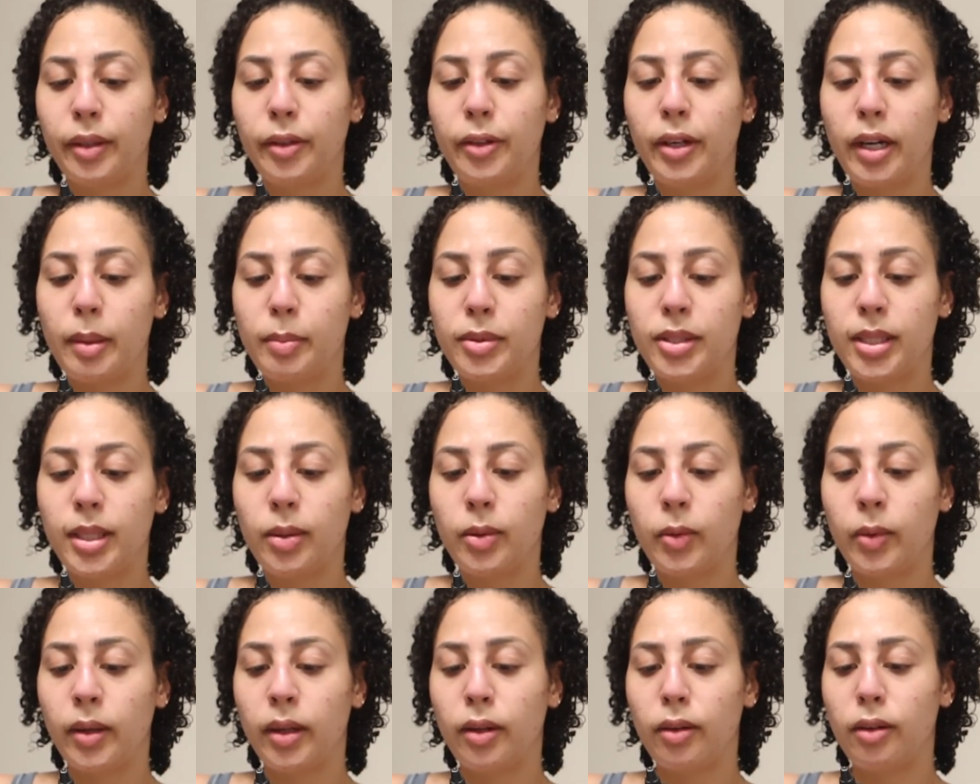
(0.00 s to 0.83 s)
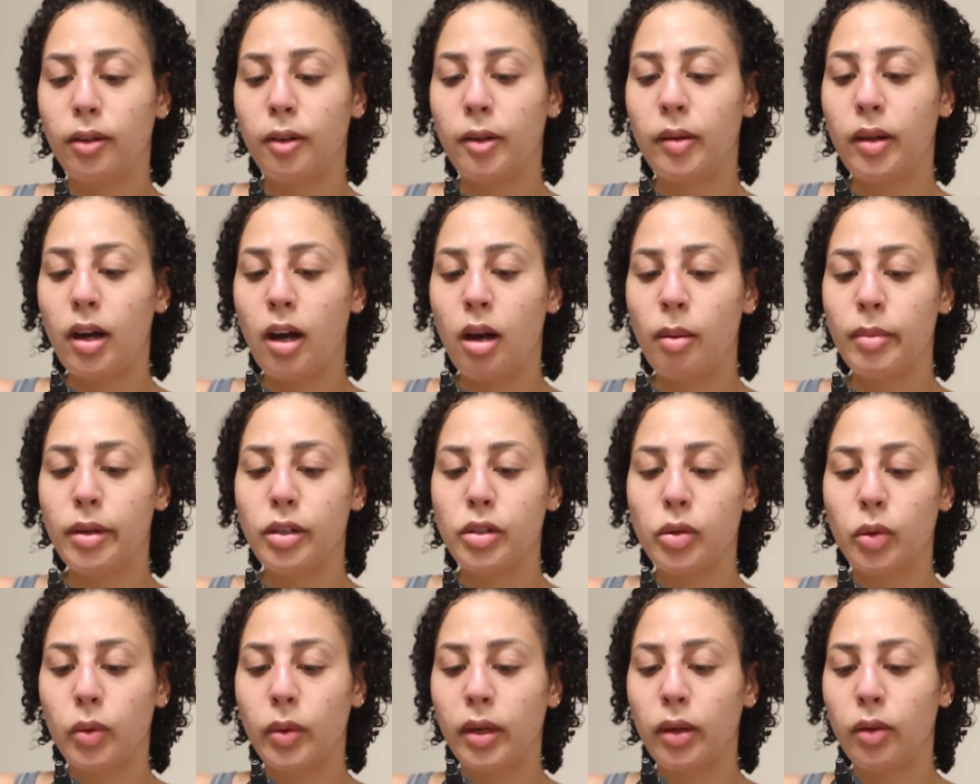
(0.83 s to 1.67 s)
grapeseed oil,
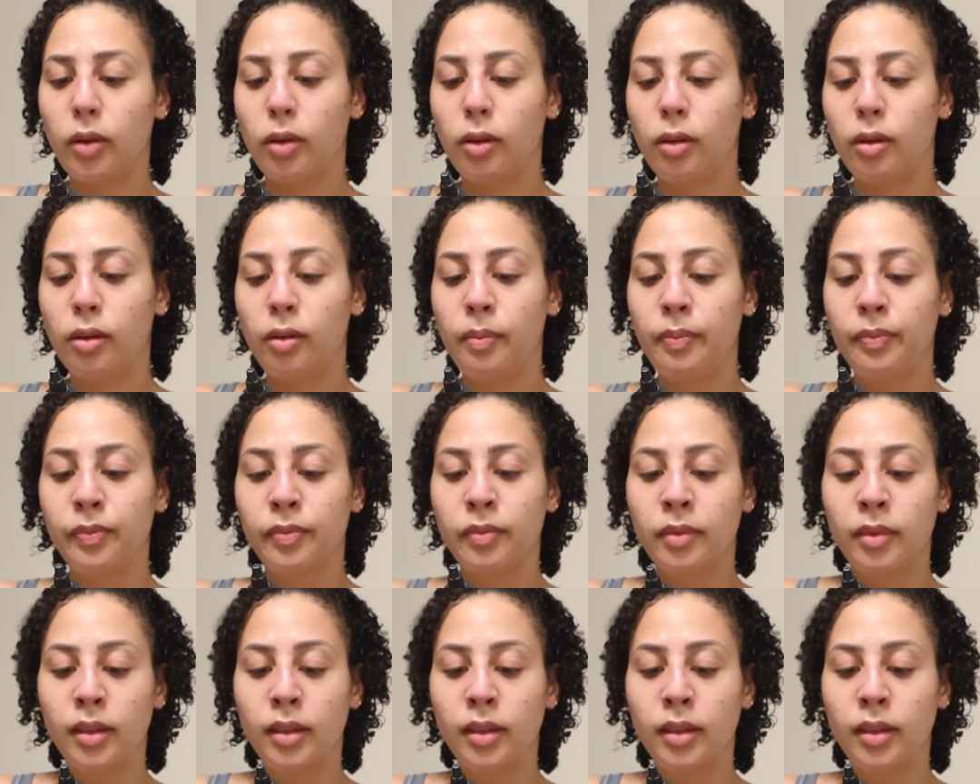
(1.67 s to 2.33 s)
almond oil,